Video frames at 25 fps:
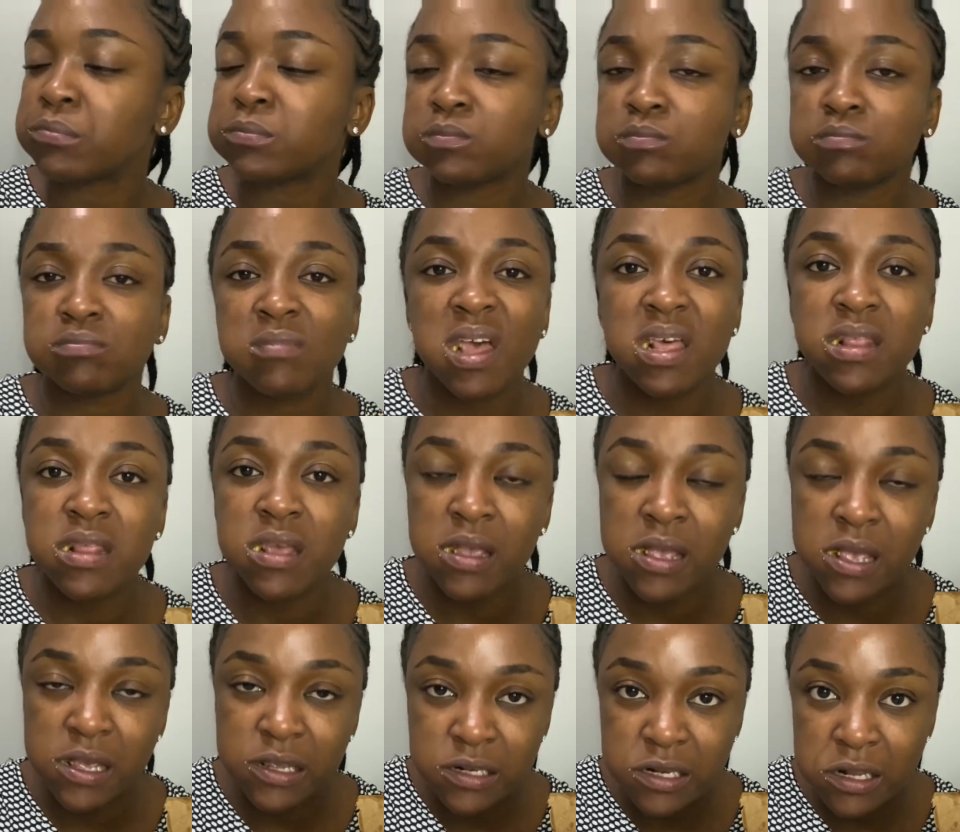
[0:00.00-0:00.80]
Nothing
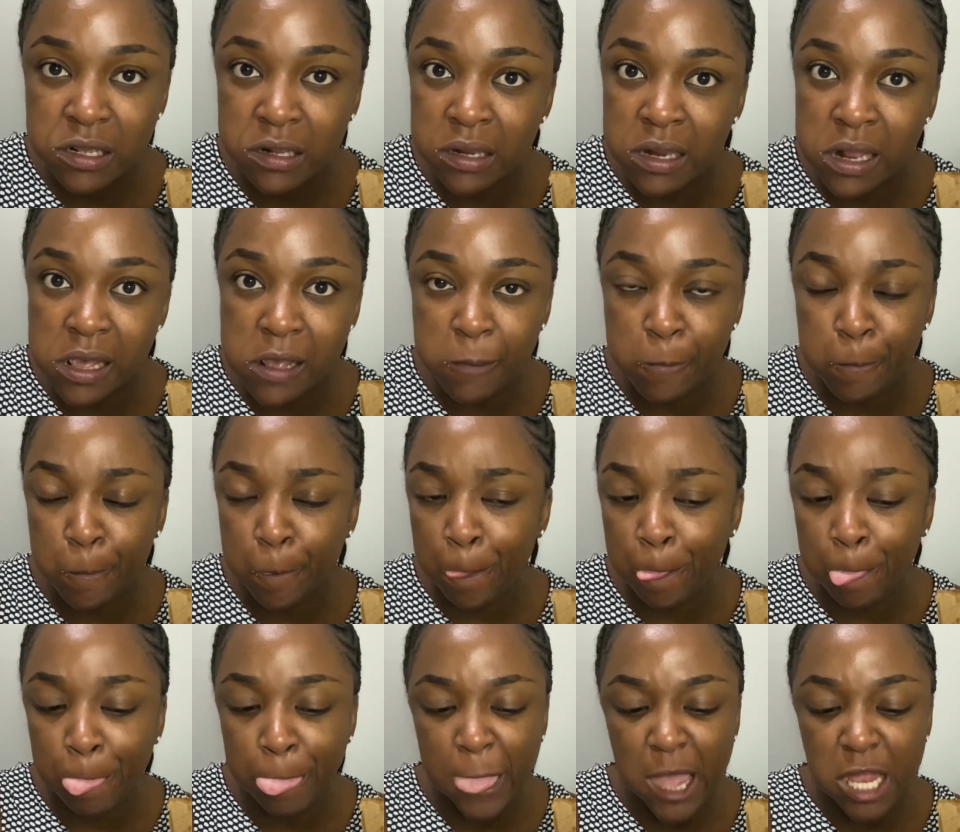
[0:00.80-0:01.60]
hectic like
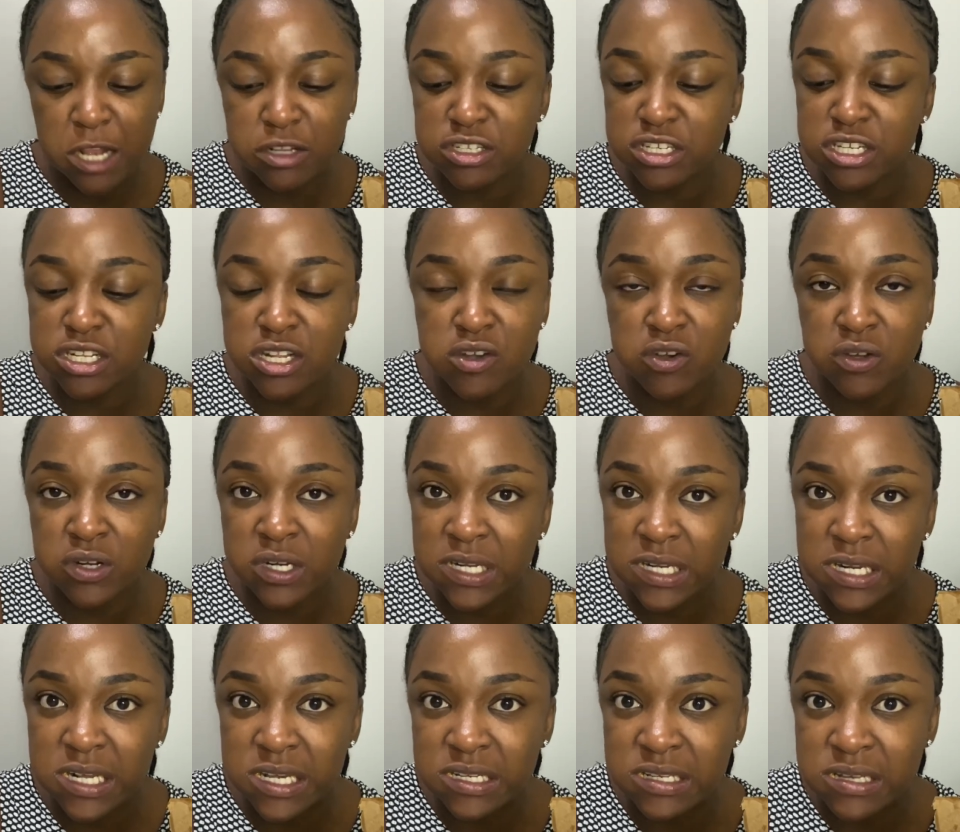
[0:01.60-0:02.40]
cheating on an
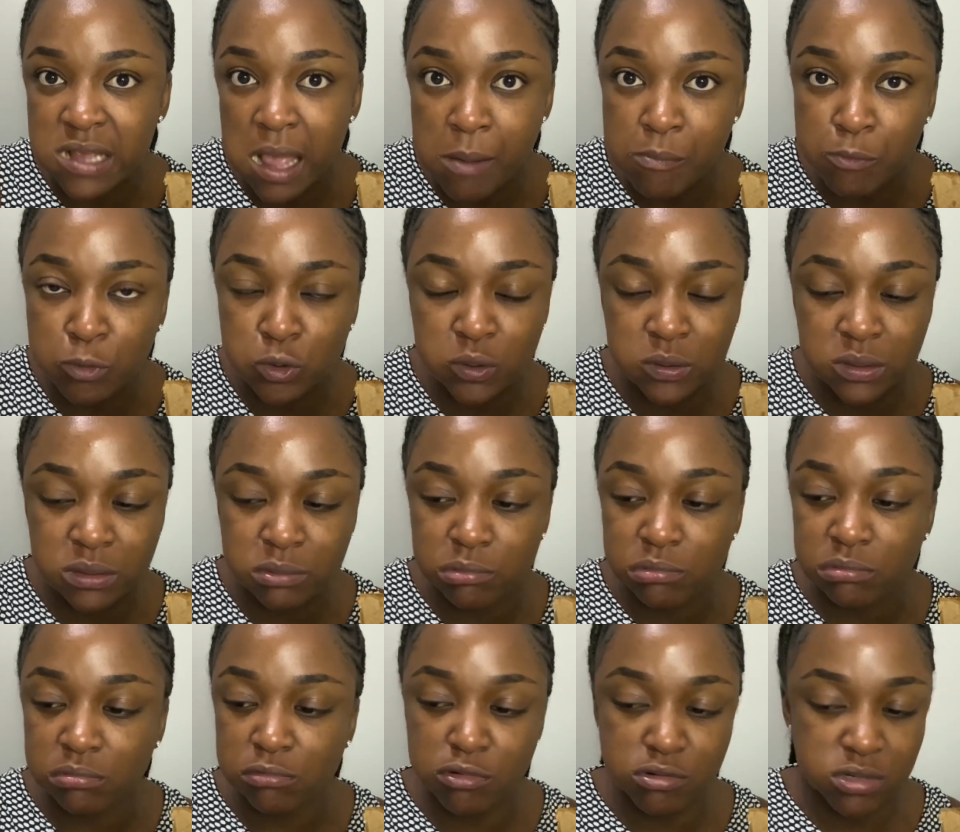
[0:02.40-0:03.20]
exam or
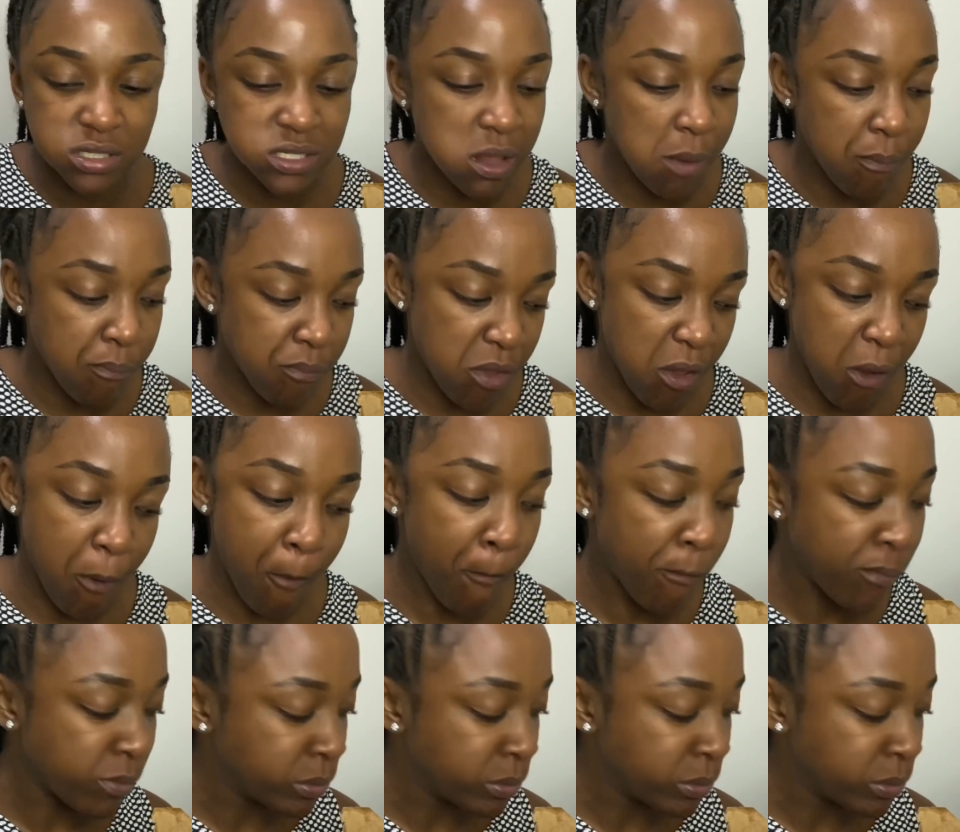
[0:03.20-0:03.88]
something.